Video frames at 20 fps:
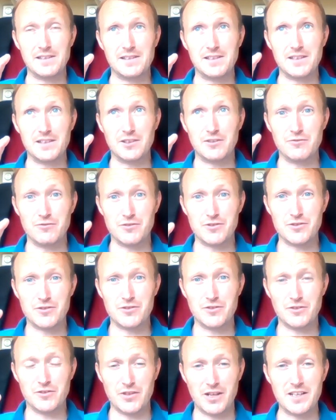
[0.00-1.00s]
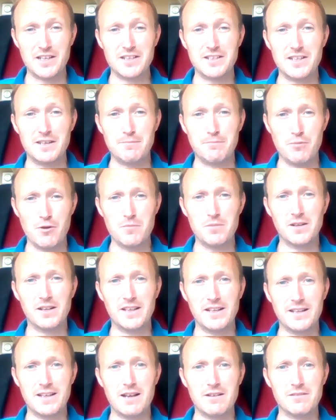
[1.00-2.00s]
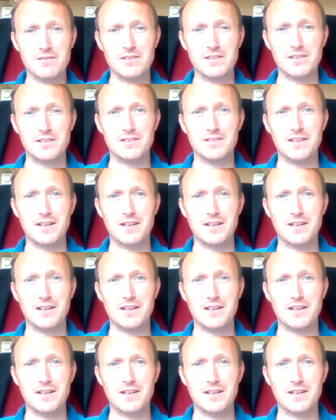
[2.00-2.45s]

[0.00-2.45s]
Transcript: that Kennedy publicly announces